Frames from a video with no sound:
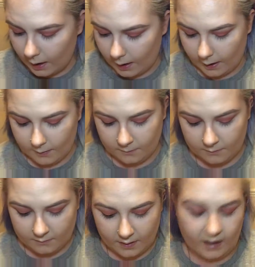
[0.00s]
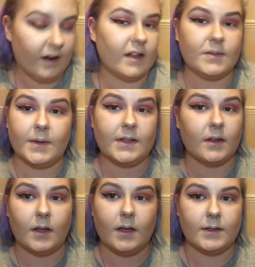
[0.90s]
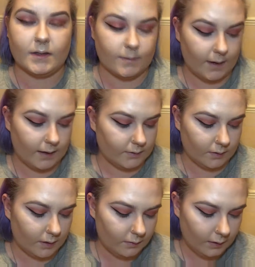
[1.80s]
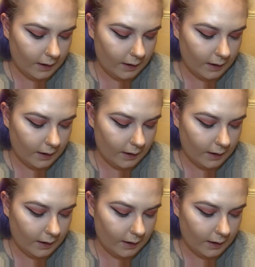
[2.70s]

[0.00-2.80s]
And that's basically the easiest way I do it.